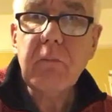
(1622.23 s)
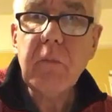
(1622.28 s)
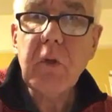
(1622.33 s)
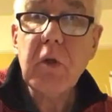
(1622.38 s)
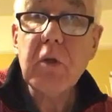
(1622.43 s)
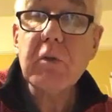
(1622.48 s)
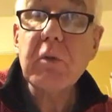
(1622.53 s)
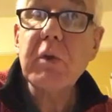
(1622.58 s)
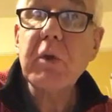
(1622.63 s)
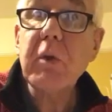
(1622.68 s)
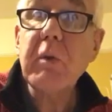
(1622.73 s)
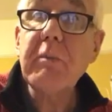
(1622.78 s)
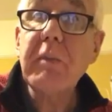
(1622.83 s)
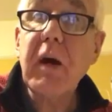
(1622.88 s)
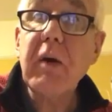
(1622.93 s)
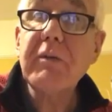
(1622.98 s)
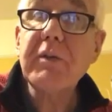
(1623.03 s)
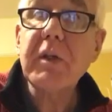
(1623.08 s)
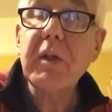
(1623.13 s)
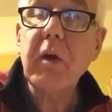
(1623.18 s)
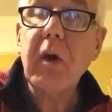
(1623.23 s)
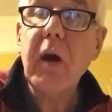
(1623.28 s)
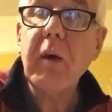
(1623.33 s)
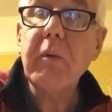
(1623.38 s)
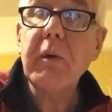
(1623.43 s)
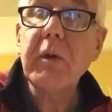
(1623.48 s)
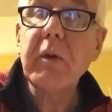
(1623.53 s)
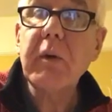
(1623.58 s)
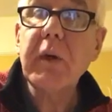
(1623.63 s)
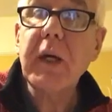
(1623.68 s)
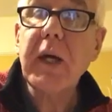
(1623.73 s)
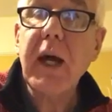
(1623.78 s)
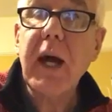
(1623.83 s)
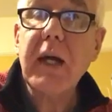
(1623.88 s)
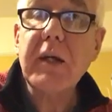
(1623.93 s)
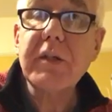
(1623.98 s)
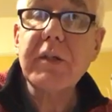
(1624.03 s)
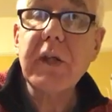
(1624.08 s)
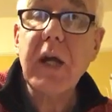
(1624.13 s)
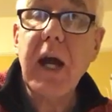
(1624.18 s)
Because we're doing both tonight. We're doing
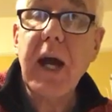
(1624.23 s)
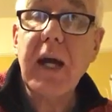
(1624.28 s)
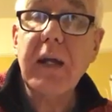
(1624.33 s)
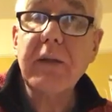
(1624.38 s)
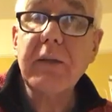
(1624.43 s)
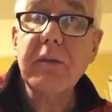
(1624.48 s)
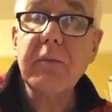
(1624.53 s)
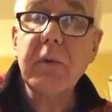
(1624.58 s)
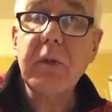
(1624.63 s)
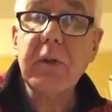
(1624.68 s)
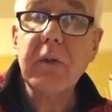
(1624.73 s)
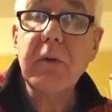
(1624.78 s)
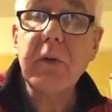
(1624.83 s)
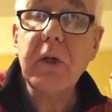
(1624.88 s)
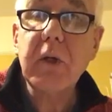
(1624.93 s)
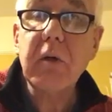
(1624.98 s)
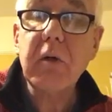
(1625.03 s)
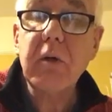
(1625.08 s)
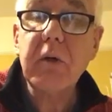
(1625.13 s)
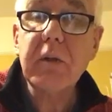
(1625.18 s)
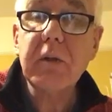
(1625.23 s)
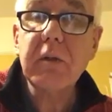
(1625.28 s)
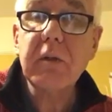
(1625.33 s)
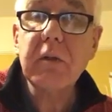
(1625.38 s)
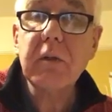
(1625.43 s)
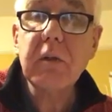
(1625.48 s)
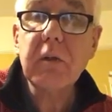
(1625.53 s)
cash and we're doing coins.